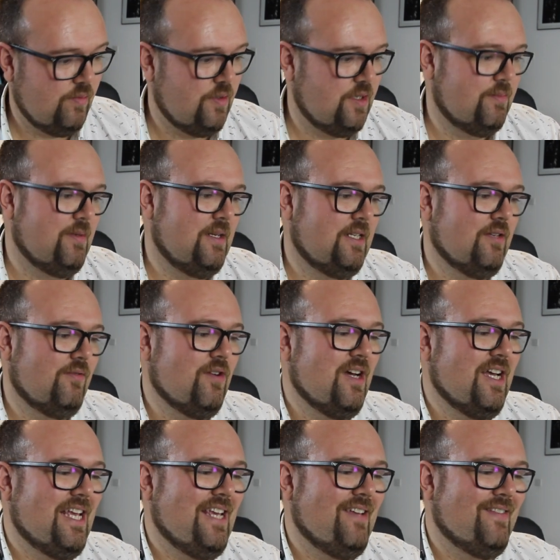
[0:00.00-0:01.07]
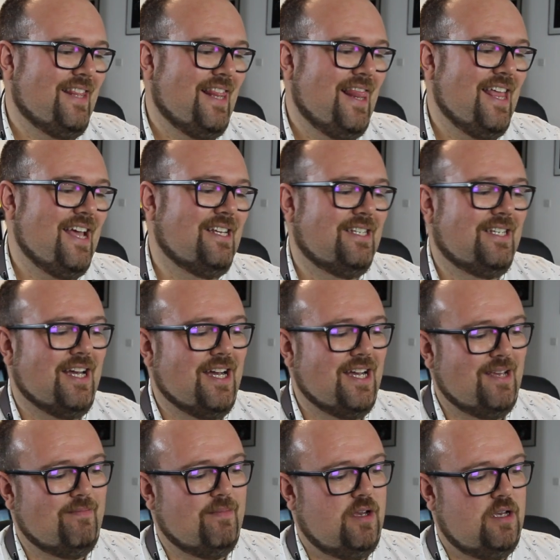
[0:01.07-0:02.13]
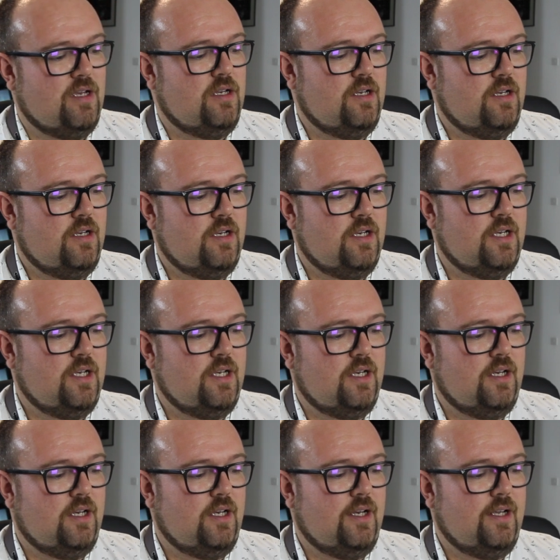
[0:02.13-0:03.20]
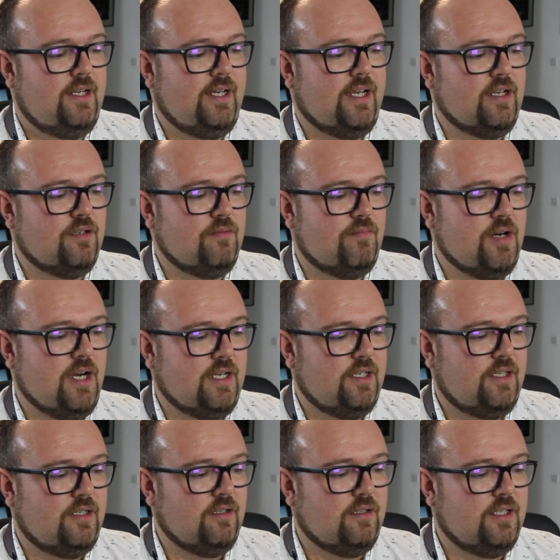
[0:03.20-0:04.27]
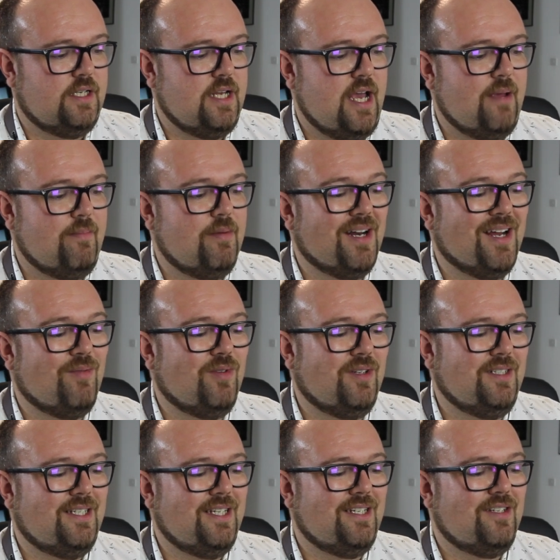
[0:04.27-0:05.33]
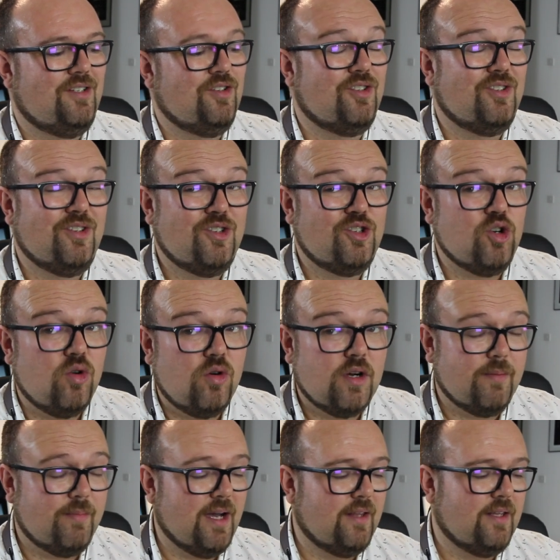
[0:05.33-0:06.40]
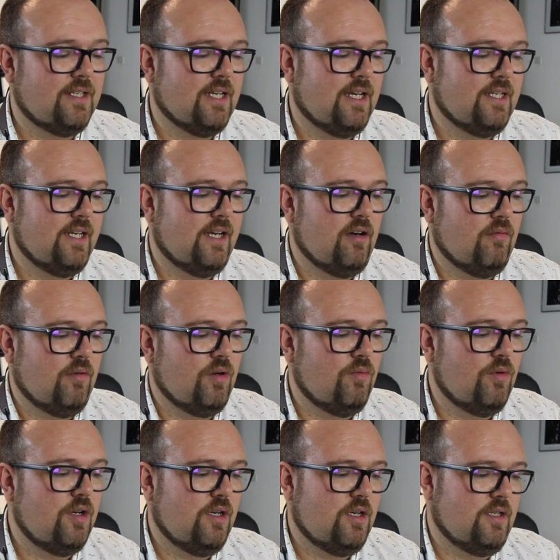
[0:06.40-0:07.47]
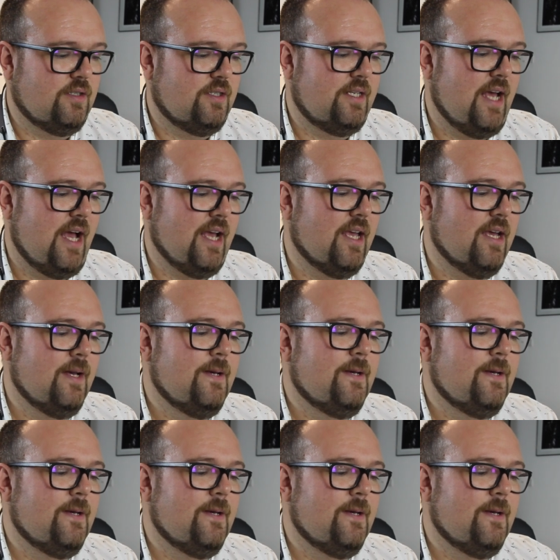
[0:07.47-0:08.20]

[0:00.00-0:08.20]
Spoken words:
which means I've got even less time to get some practice done today. But I wanted to just talk about this idea I'm gonna work on today.